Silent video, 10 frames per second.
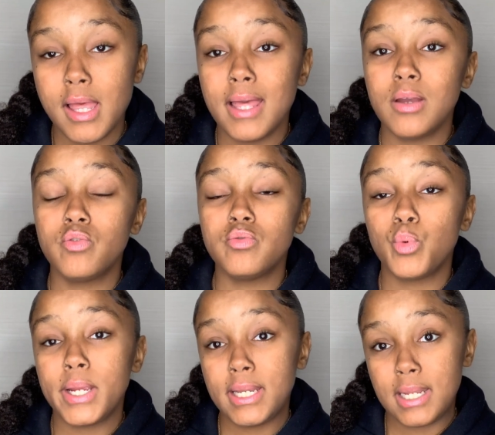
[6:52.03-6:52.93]
and
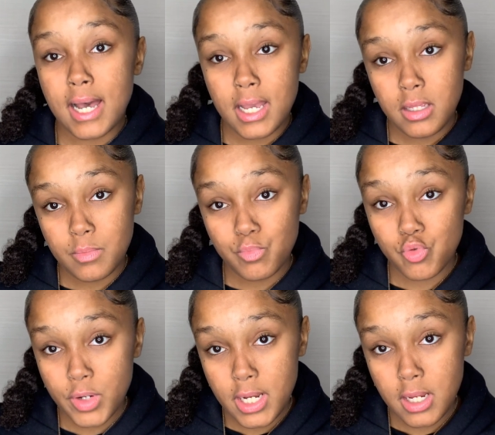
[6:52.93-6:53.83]
when I am
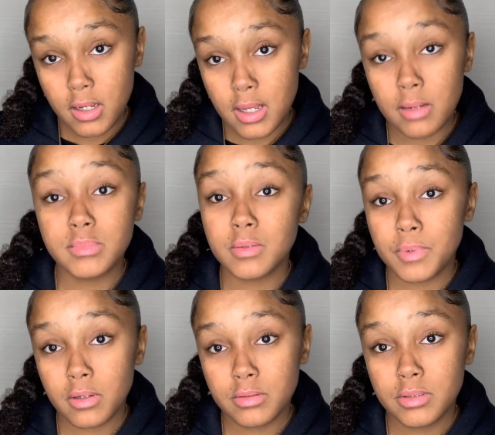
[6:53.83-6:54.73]
reading. I'm
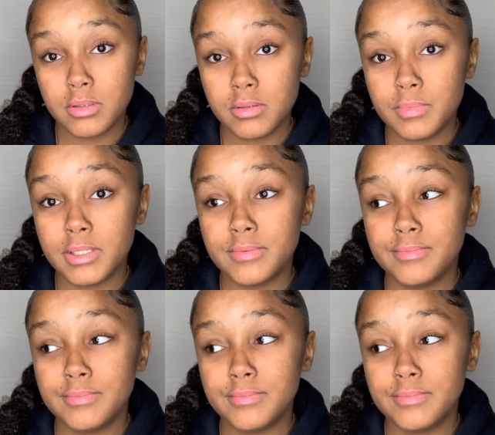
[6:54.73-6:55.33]
supposed to, but